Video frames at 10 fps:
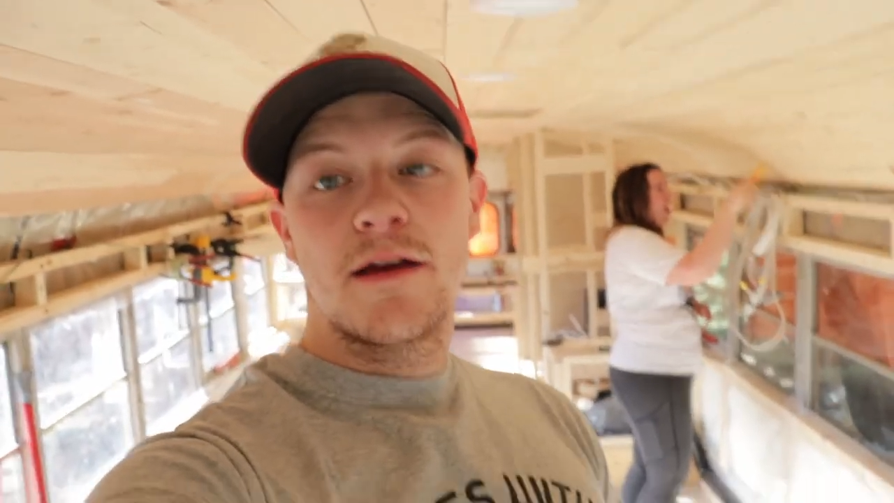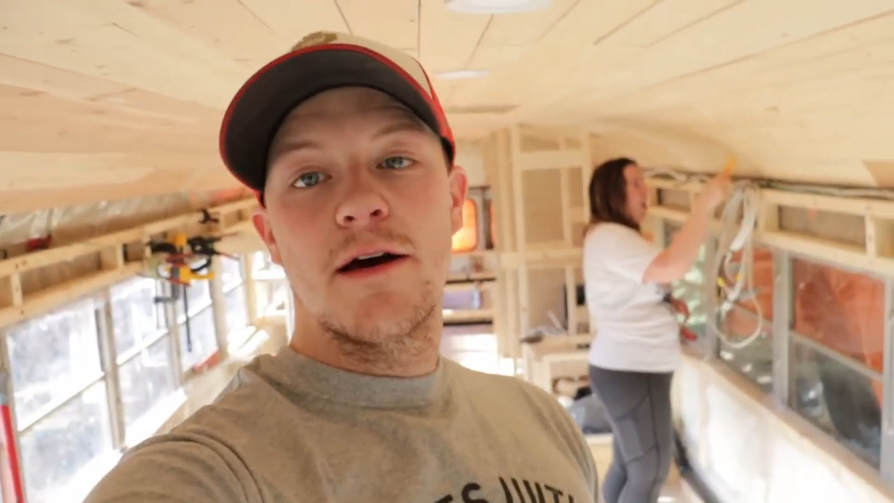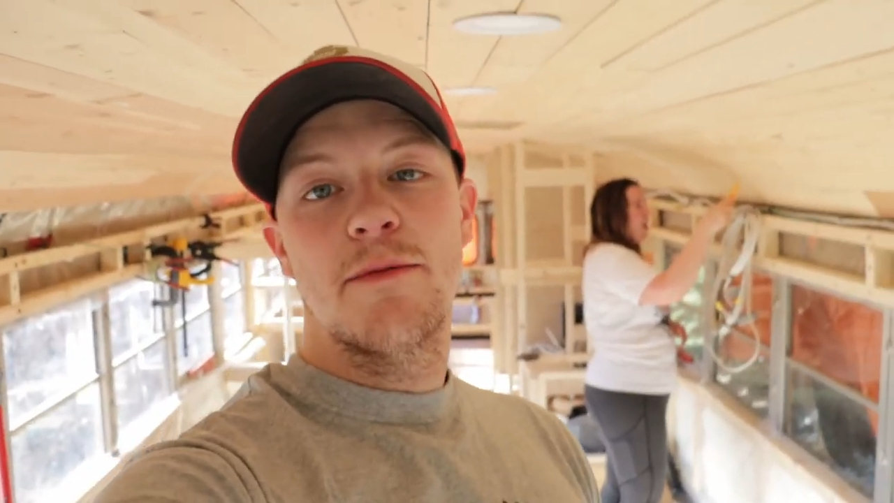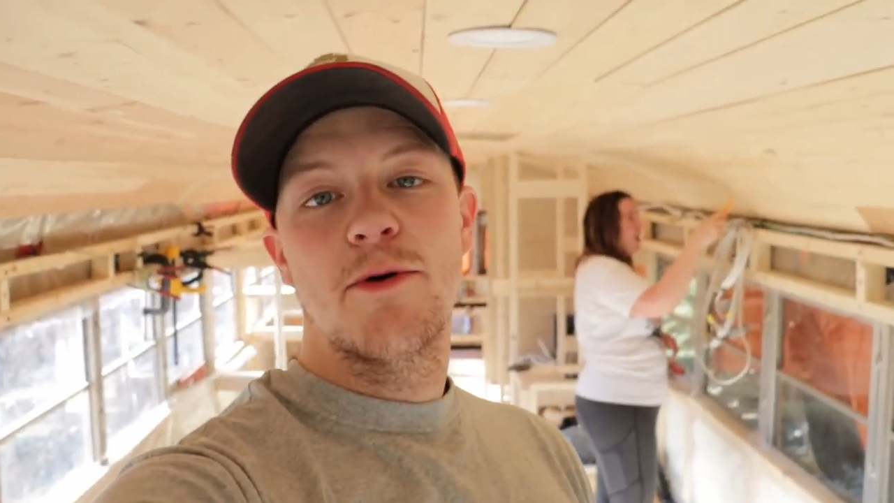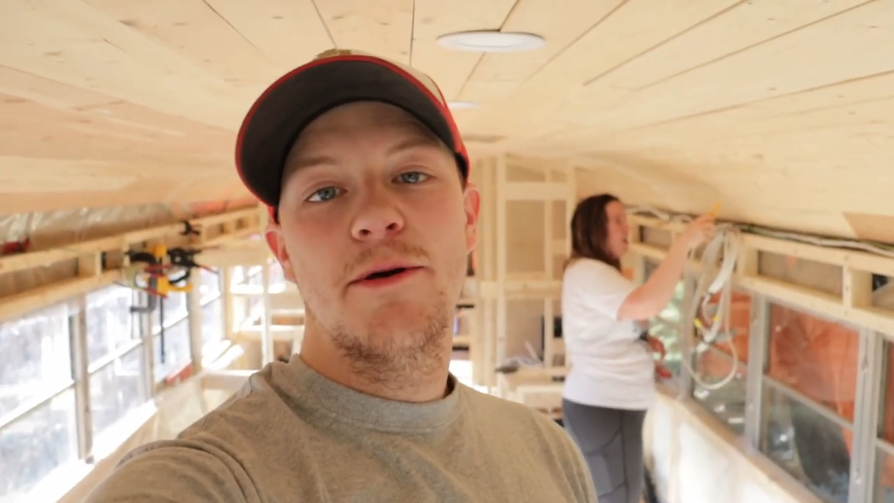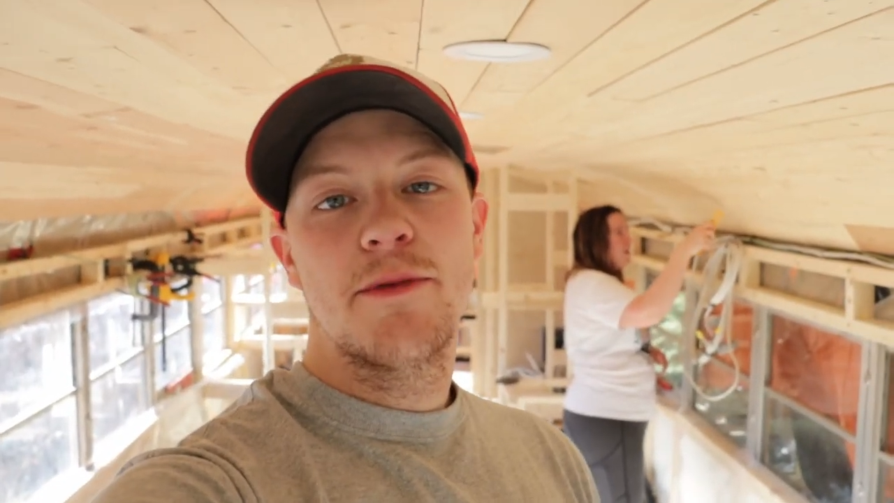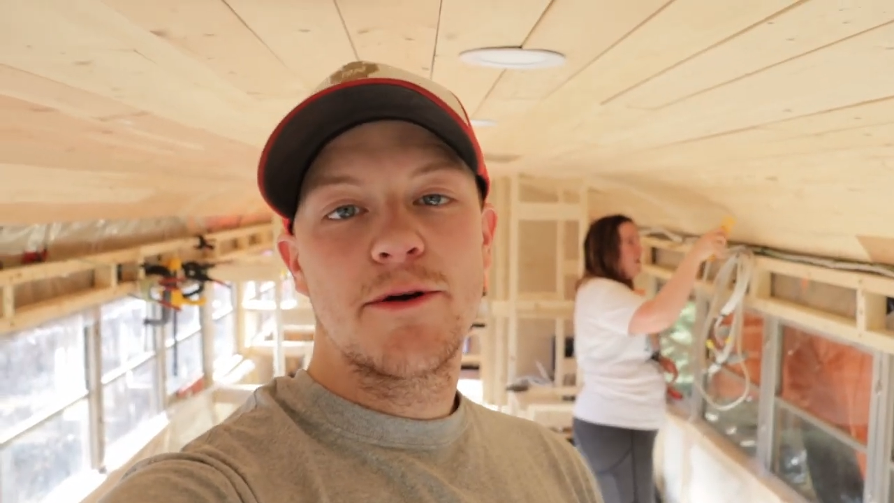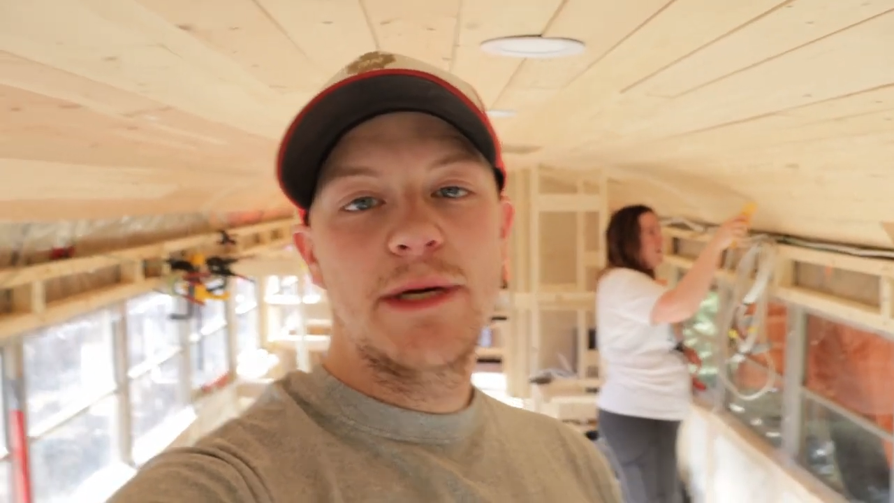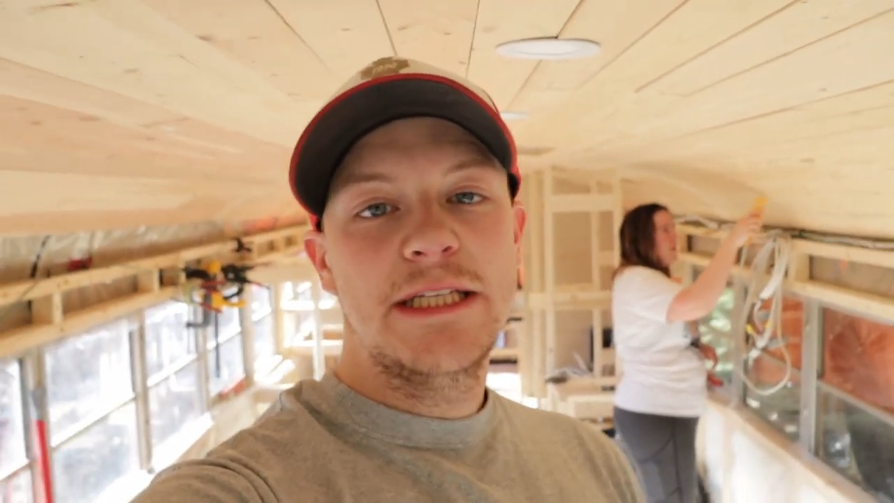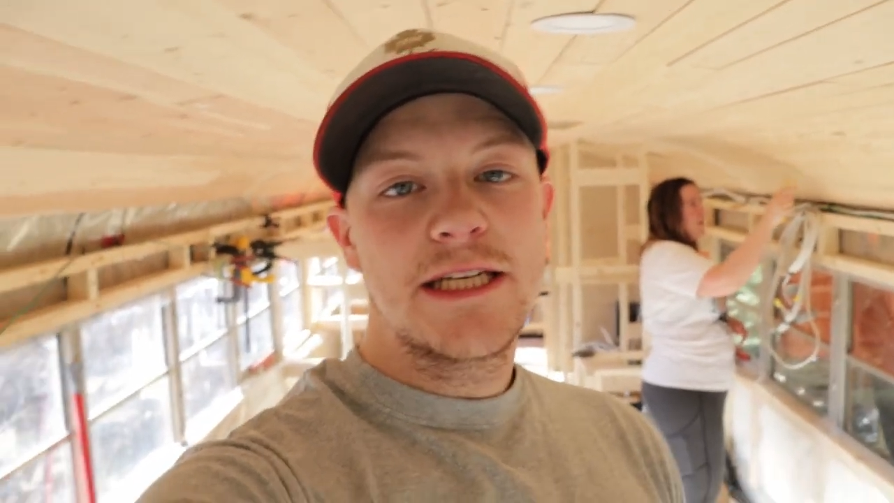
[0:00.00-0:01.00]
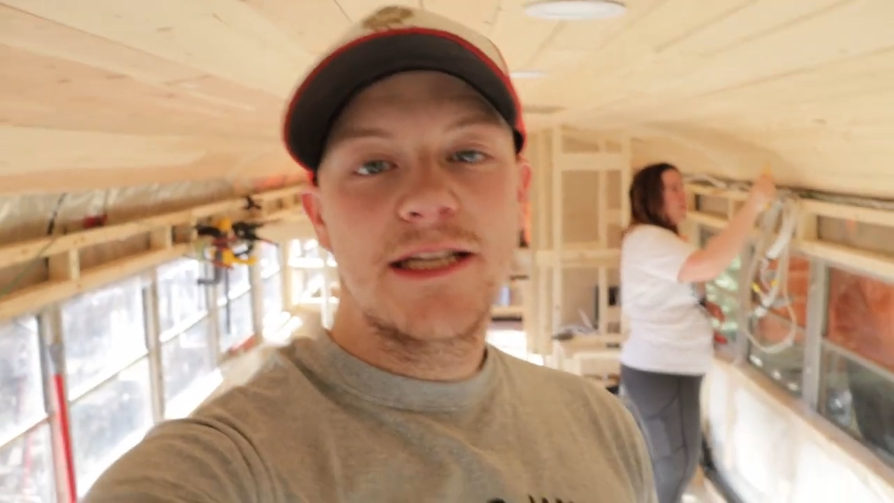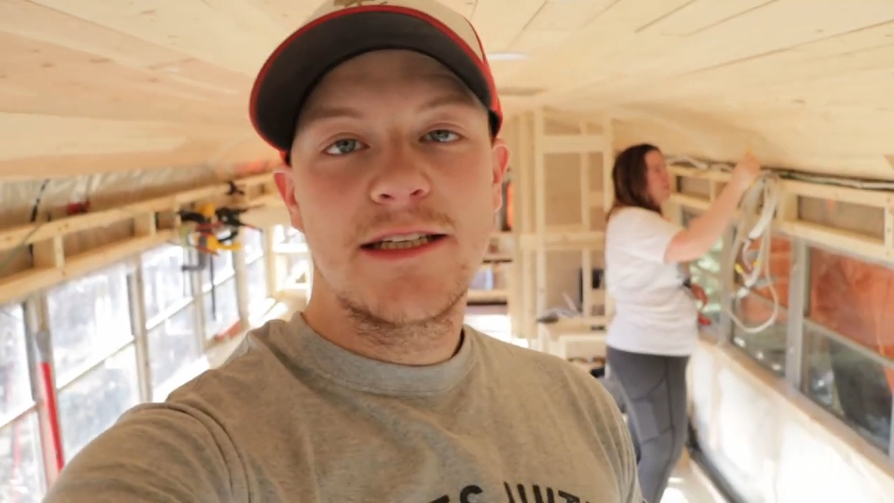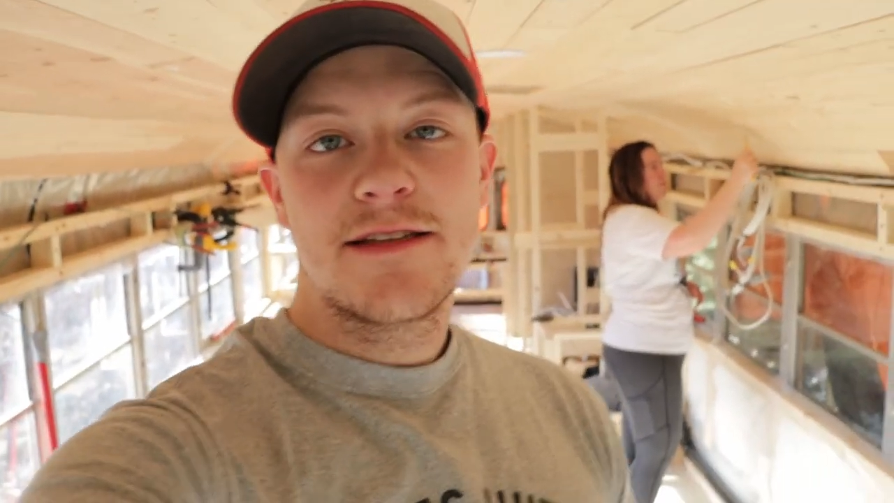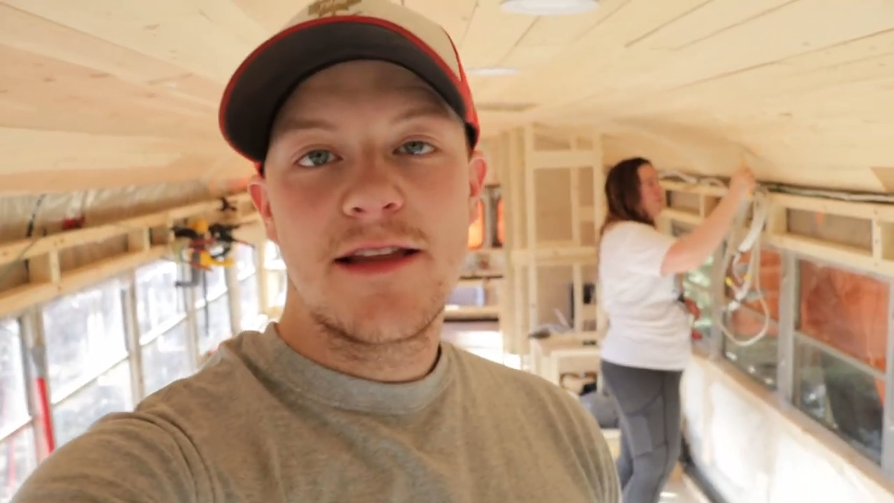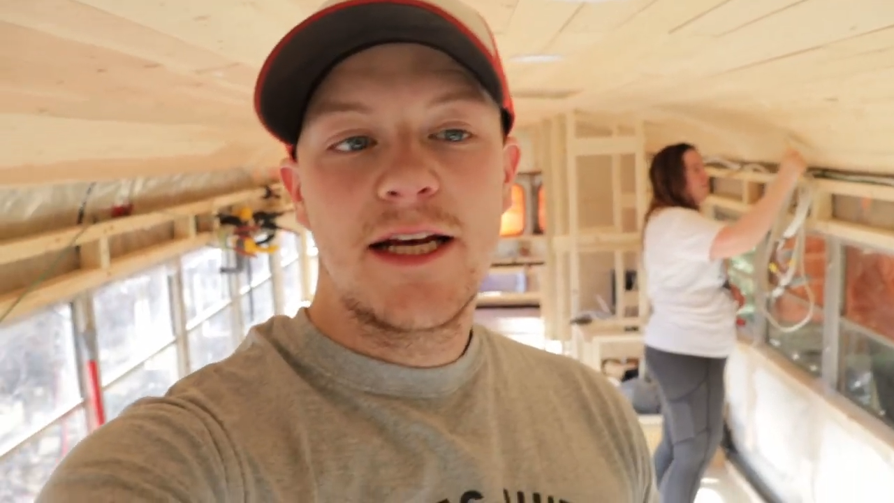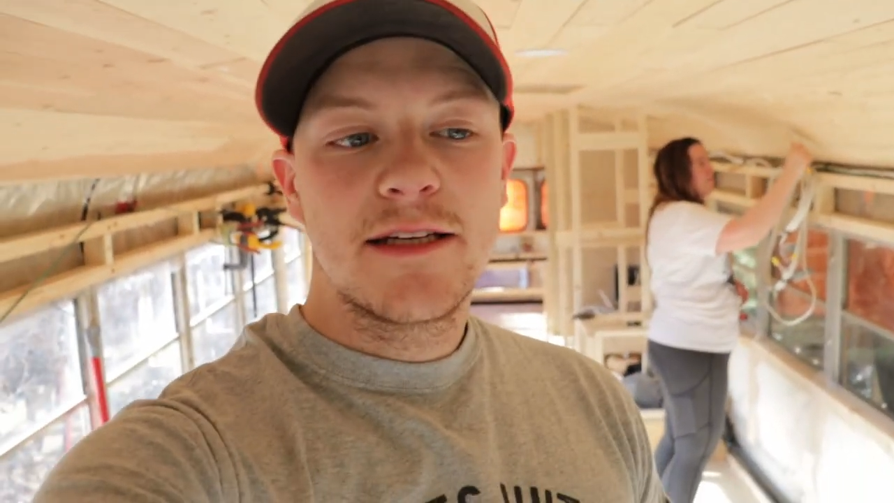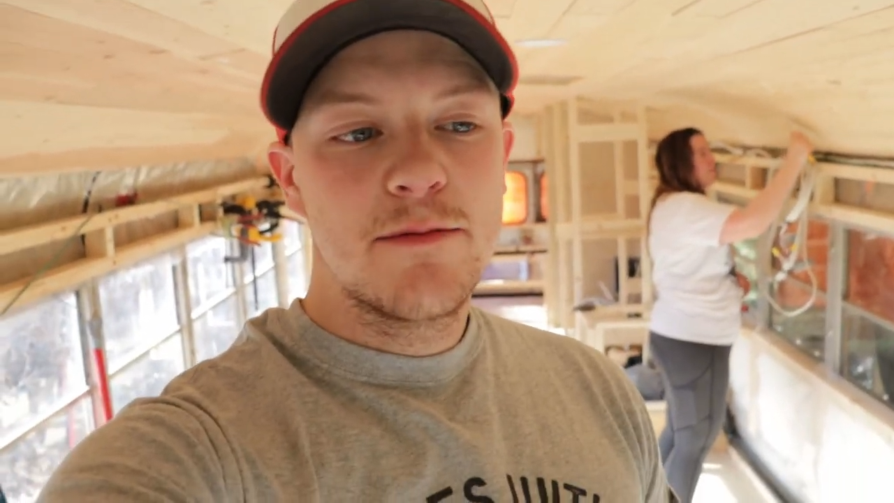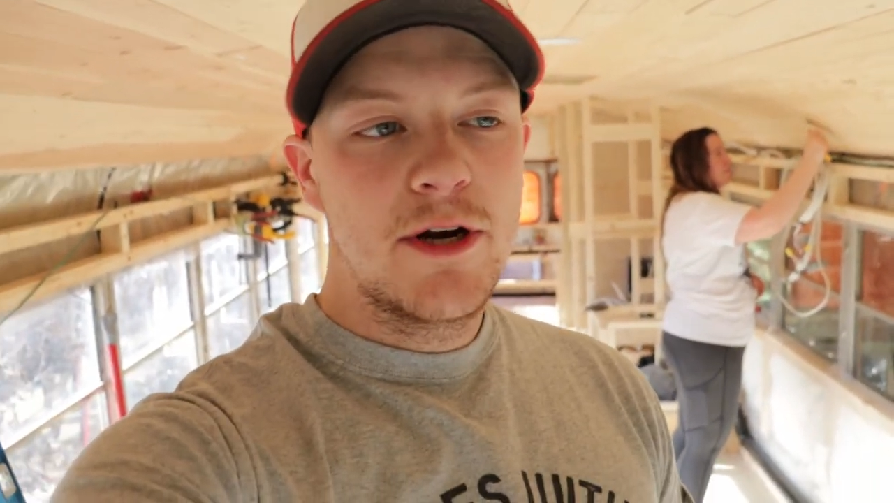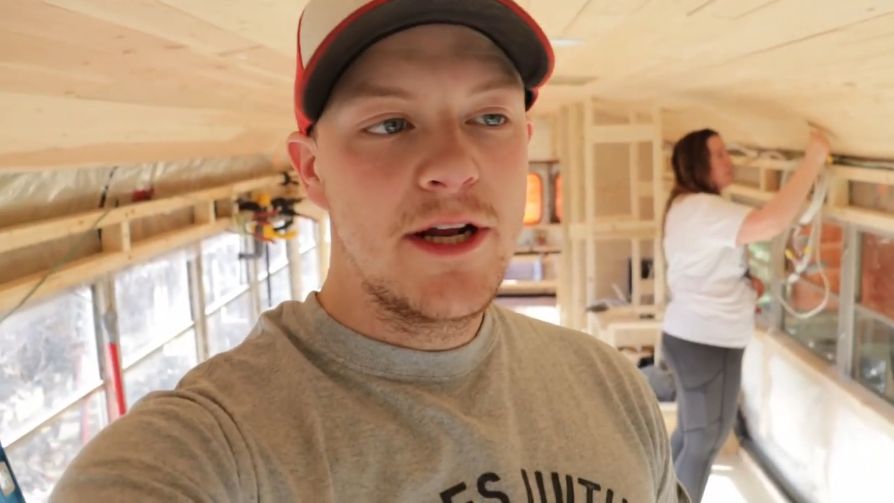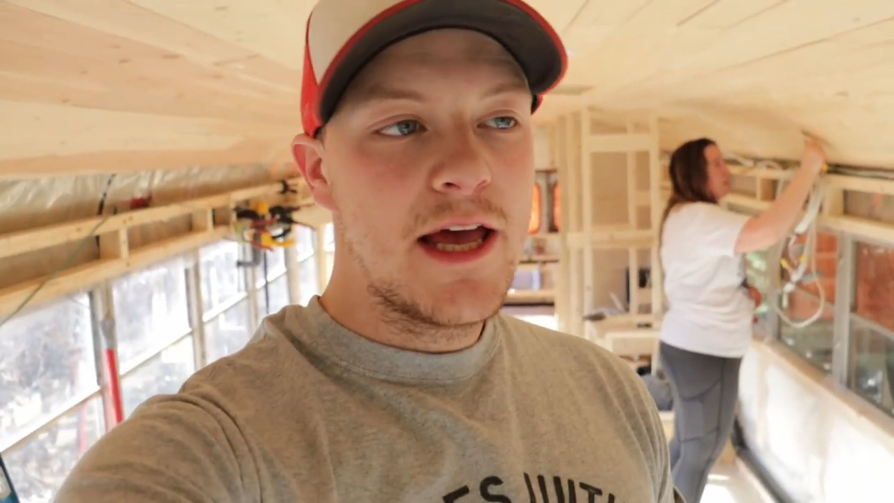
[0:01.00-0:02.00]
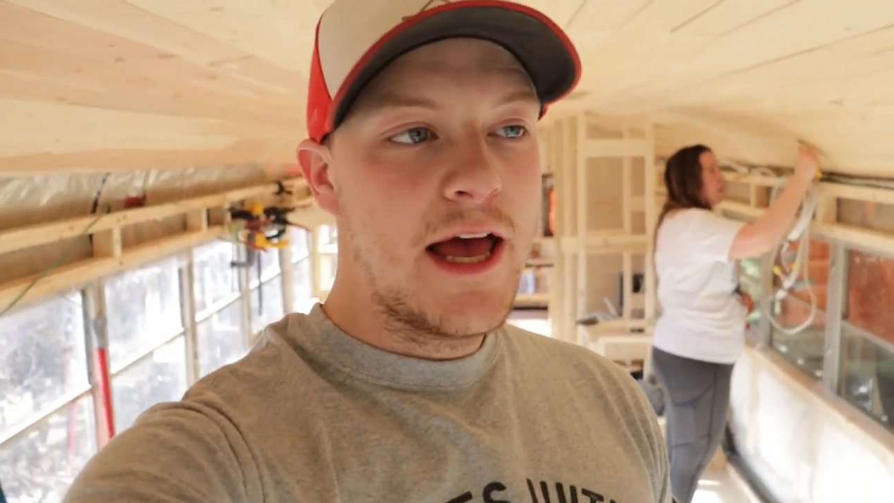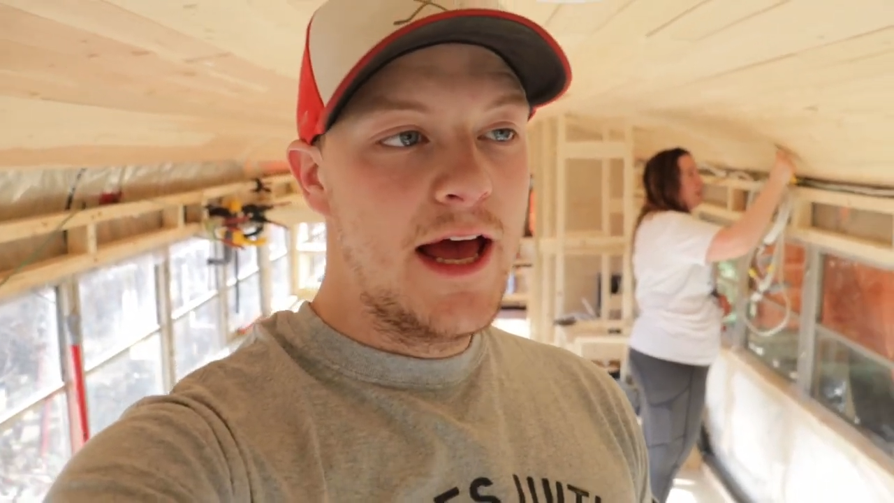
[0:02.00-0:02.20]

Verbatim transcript: Good morning, Booger Beans. It is the next morning,